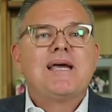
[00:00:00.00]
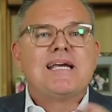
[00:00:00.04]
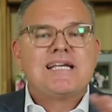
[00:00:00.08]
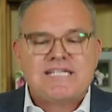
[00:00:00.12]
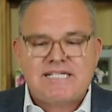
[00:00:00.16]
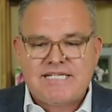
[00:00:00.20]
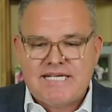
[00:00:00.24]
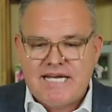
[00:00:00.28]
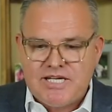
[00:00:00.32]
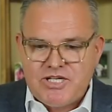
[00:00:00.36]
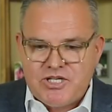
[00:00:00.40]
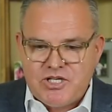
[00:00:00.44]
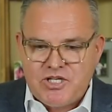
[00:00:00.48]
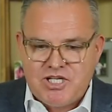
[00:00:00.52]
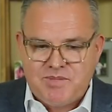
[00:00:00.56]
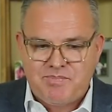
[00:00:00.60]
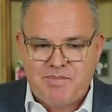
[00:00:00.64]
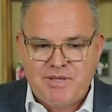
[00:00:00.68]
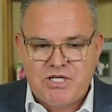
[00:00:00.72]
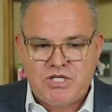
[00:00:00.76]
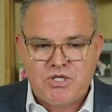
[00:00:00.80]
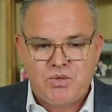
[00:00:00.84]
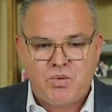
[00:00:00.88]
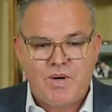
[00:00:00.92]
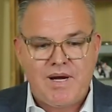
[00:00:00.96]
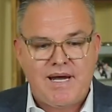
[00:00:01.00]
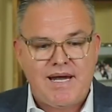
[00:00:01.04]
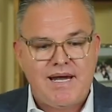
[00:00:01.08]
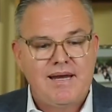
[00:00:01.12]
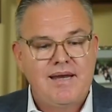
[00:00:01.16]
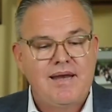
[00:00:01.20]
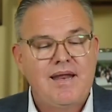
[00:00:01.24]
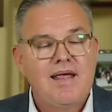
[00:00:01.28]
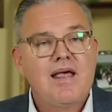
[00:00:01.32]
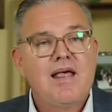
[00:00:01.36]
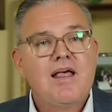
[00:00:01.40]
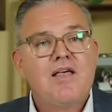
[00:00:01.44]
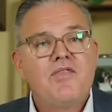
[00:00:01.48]
exists
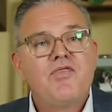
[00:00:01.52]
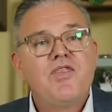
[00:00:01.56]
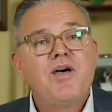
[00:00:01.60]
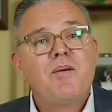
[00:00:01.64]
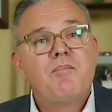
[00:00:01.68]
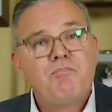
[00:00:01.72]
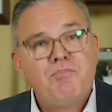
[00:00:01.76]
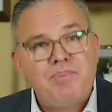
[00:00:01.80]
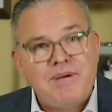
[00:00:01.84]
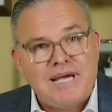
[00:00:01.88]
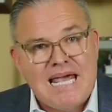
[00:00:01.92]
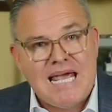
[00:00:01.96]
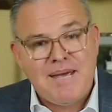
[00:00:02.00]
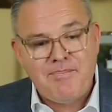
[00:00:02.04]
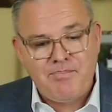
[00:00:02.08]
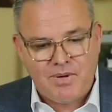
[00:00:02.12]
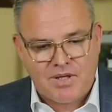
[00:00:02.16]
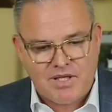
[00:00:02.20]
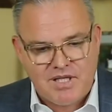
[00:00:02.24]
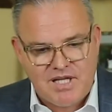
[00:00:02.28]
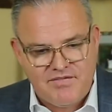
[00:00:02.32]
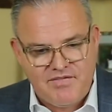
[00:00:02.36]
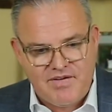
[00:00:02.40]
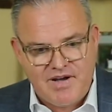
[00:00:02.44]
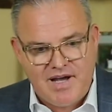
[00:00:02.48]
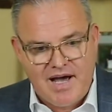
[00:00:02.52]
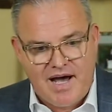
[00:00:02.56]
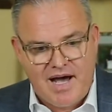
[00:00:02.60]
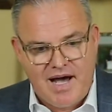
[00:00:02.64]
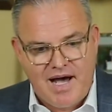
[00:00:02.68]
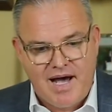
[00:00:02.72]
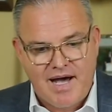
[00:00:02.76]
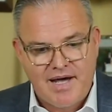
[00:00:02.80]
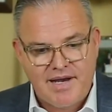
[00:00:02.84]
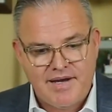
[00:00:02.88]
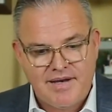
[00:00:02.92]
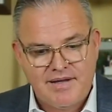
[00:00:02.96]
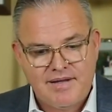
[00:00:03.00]
between the people of
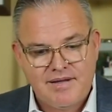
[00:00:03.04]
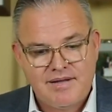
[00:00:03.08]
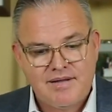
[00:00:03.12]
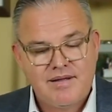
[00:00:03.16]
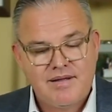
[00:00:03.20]
God